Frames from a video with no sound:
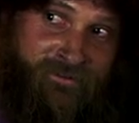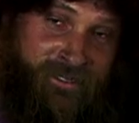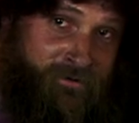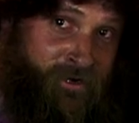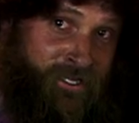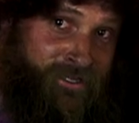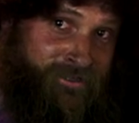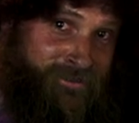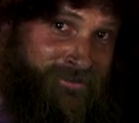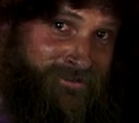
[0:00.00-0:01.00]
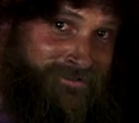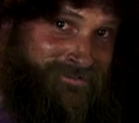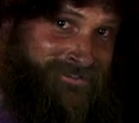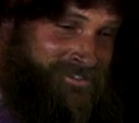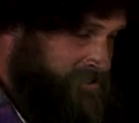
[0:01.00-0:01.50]
Anybody?
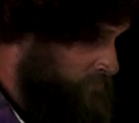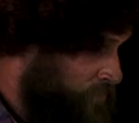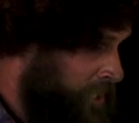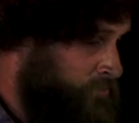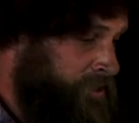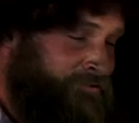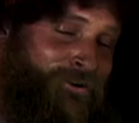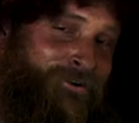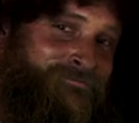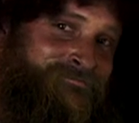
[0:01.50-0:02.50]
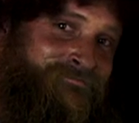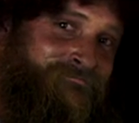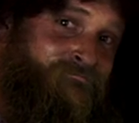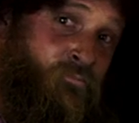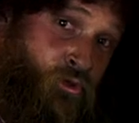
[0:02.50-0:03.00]
Brian Weaver.
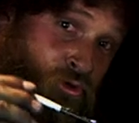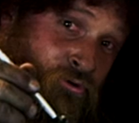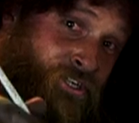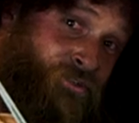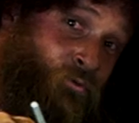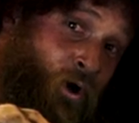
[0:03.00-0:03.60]
You just